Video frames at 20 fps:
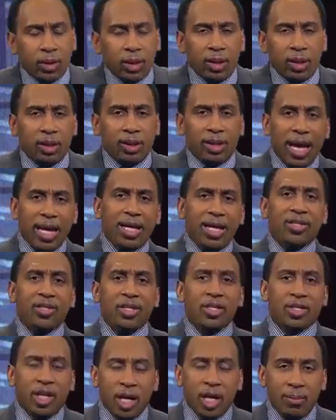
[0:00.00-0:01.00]
Ladies
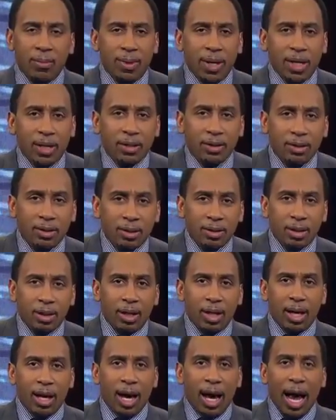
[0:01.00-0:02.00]
and gentlemen,
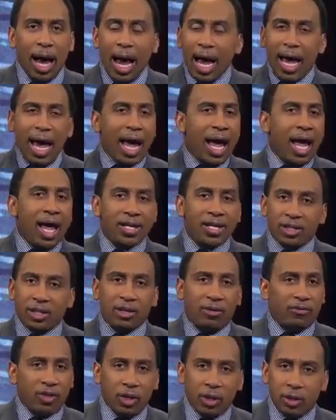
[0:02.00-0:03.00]
I ask
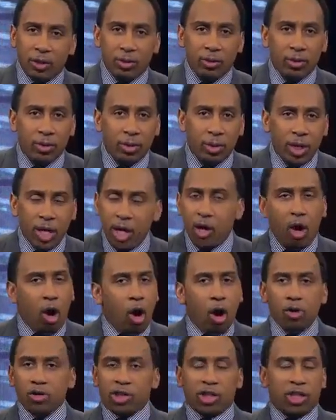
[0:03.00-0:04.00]
of you, in
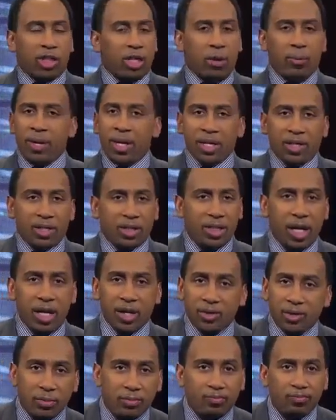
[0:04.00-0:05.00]
all
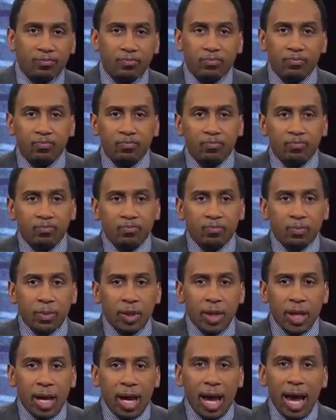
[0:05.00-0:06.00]
seriousness,
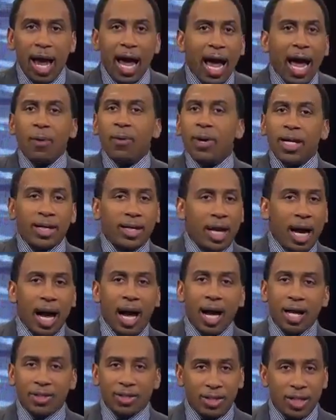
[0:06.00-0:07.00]
how in
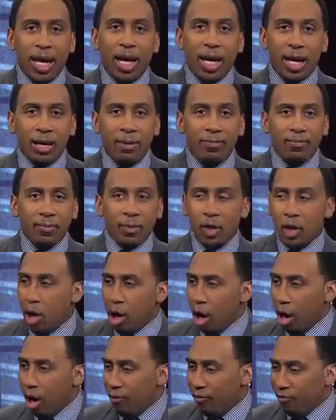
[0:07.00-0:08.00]
God's name
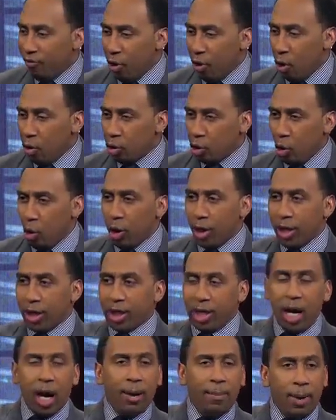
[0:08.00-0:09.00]
are folks on the
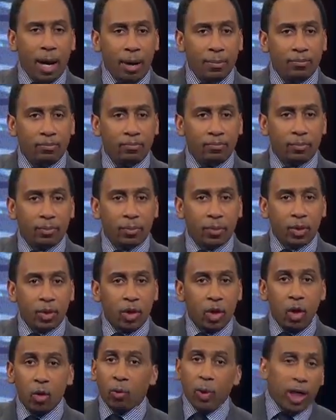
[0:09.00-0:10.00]
come up,
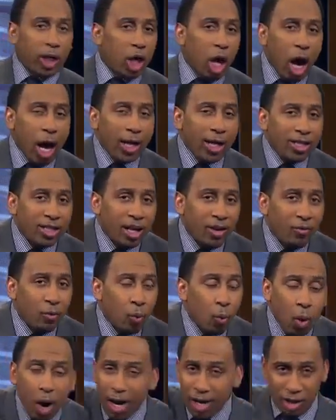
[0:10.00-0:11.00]
regardless
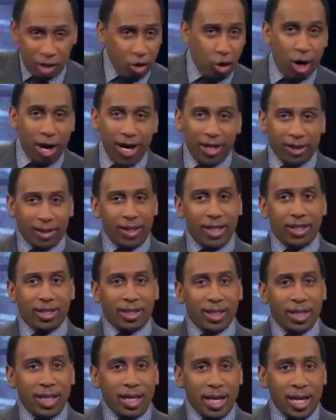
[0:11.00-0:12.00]
of what your
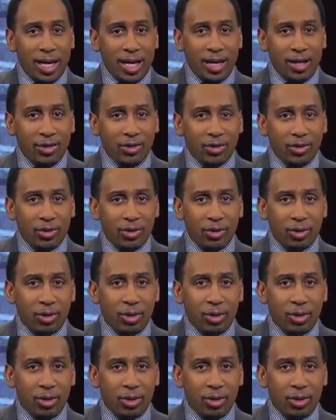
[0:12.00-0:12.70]
ethnicity is